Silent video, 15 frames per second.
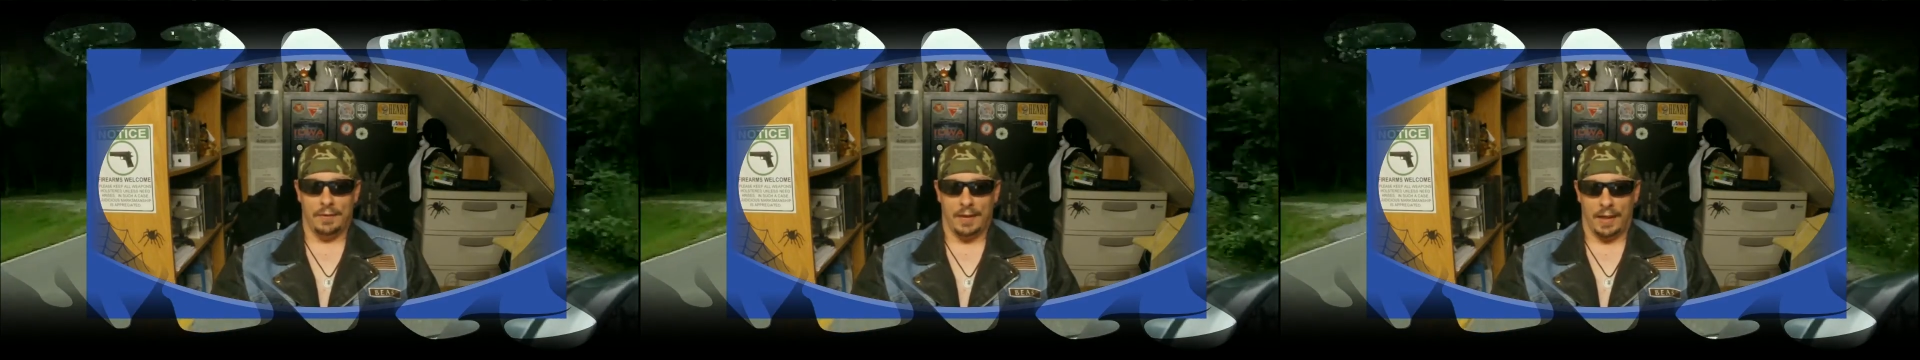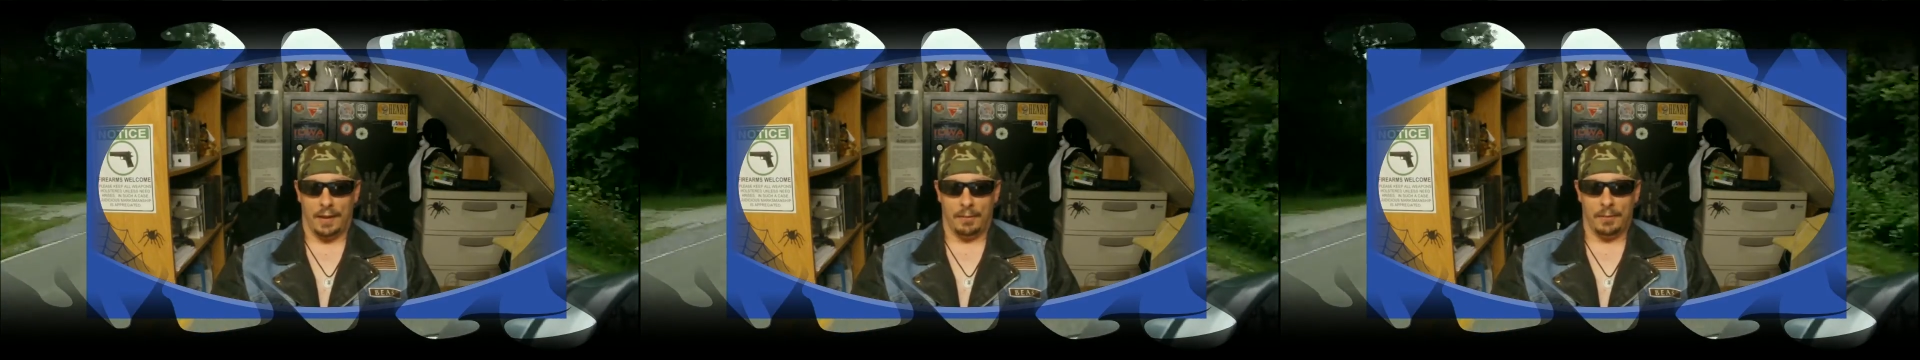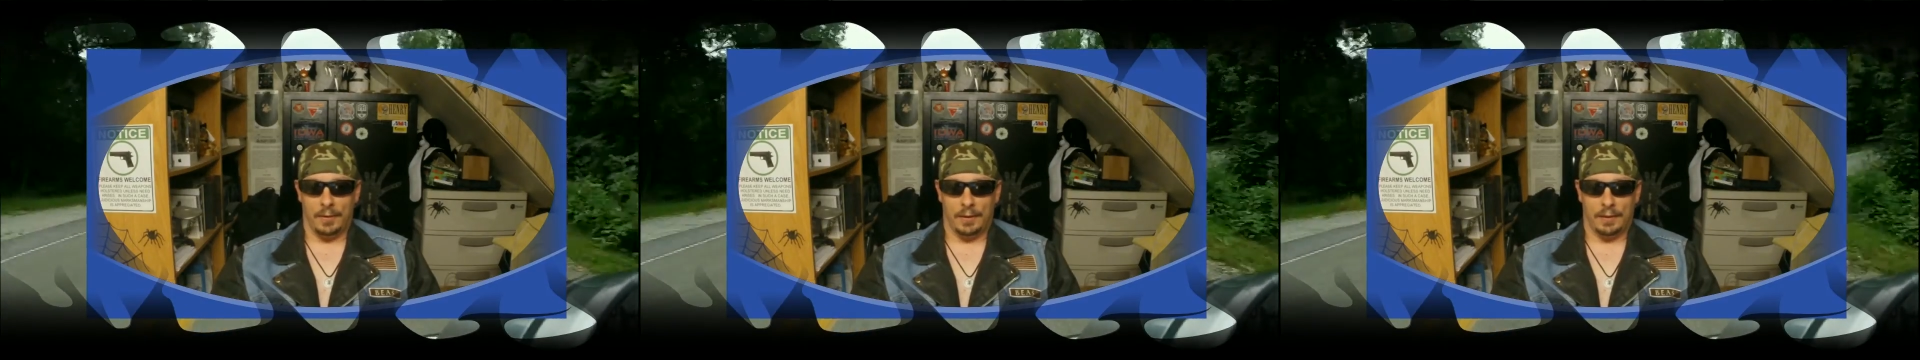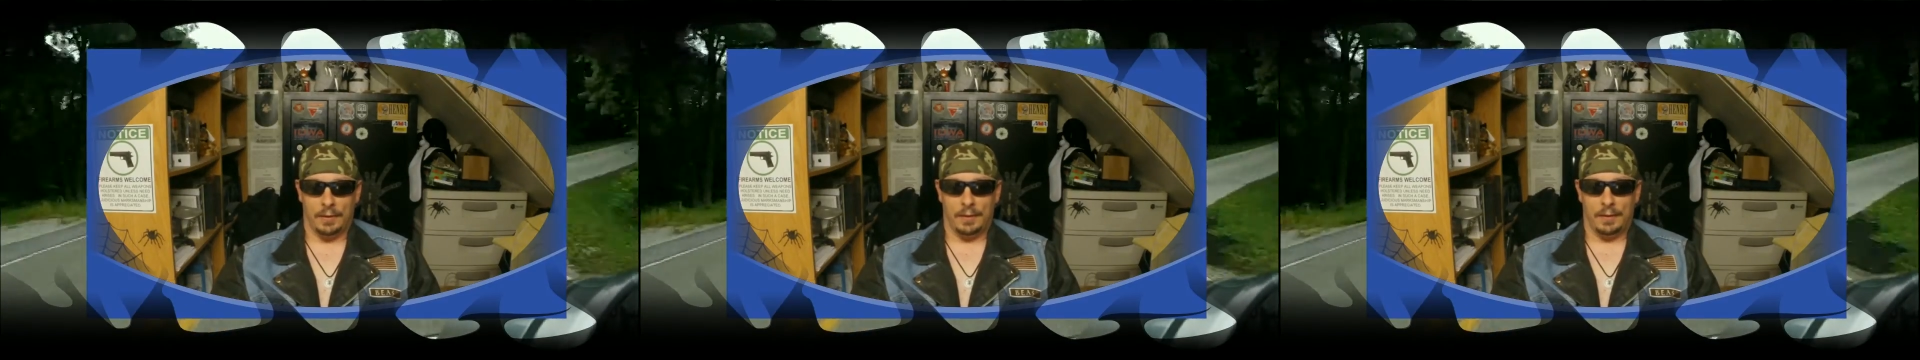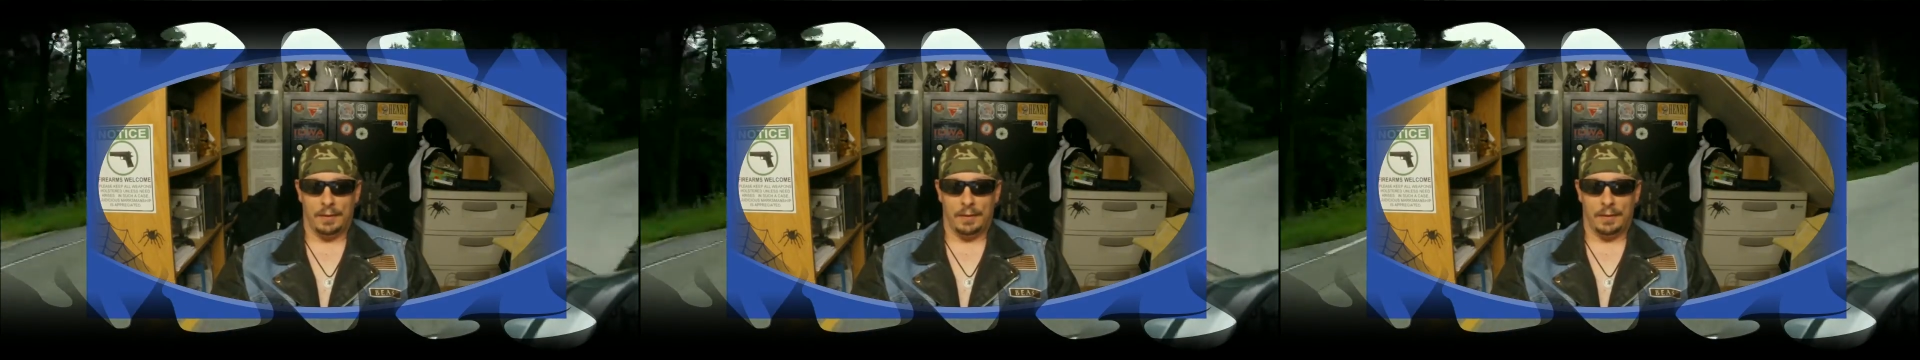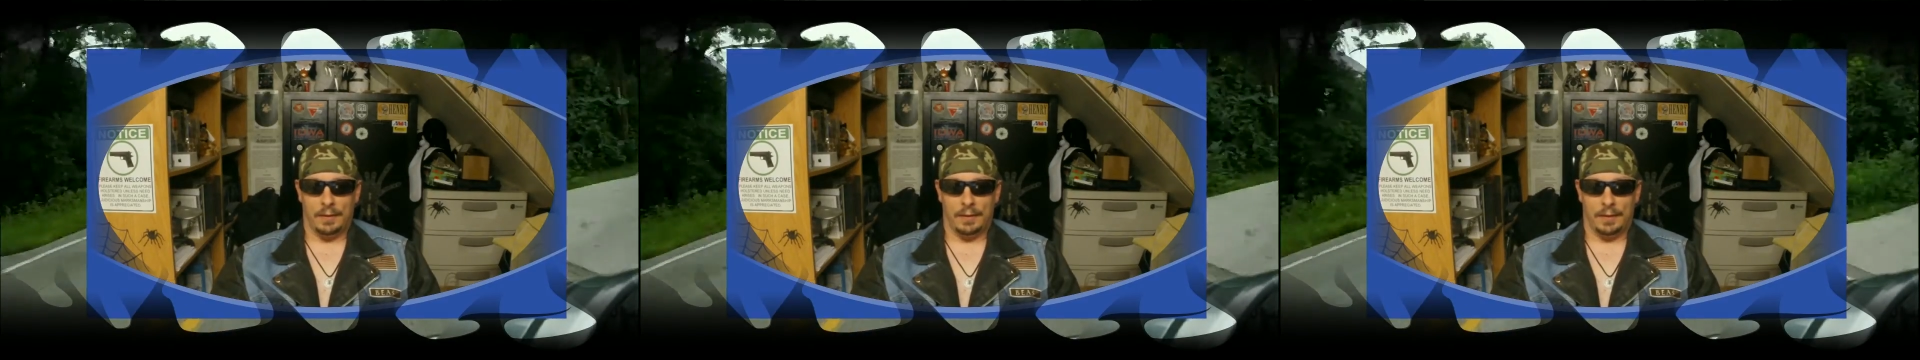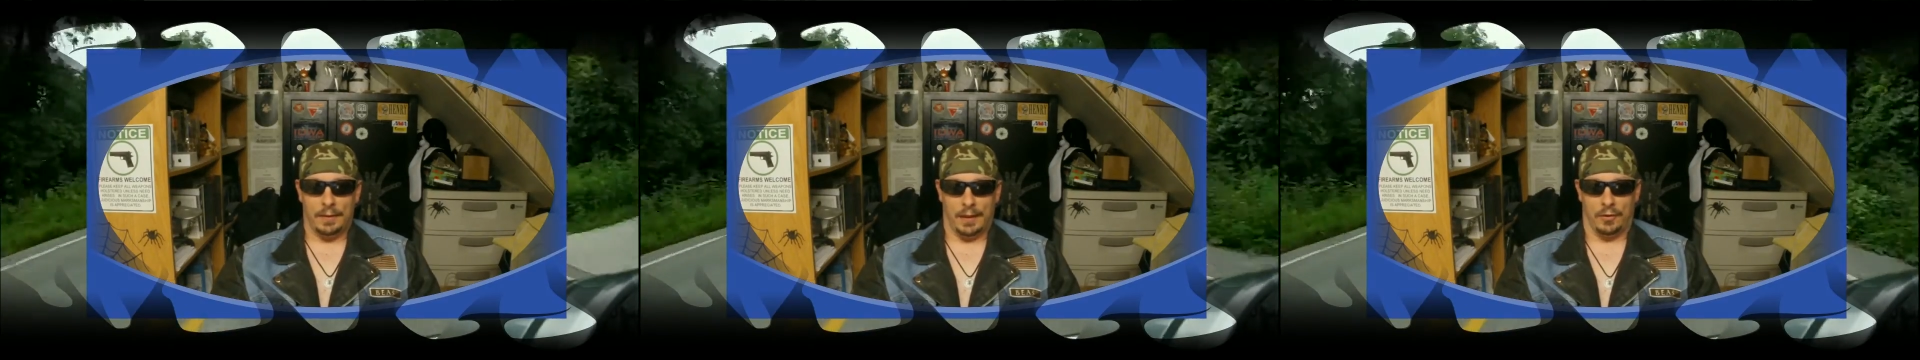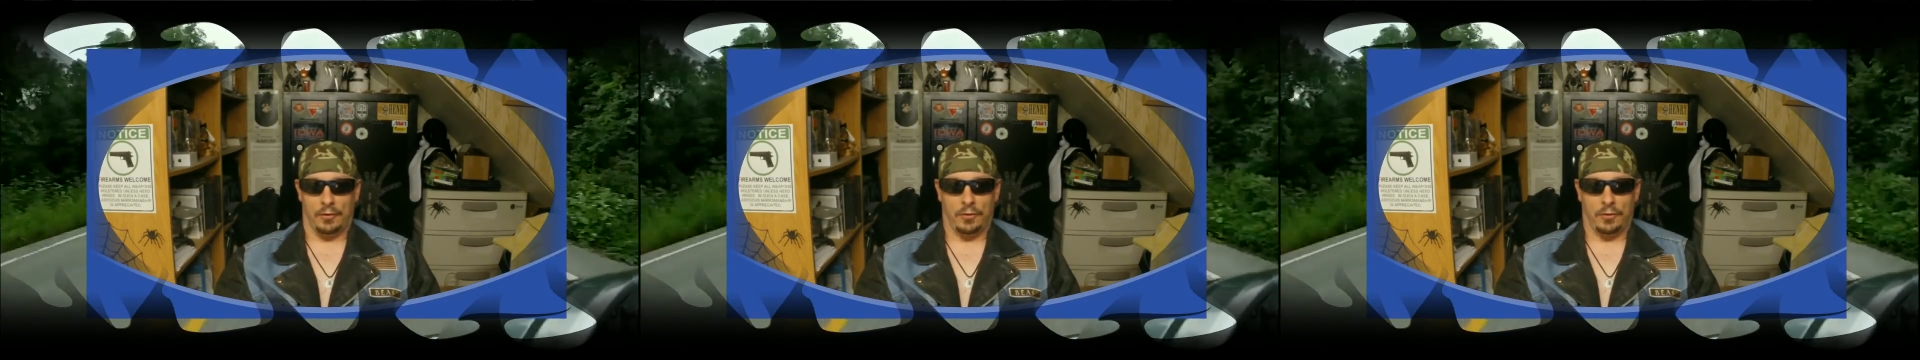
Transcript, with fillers: them in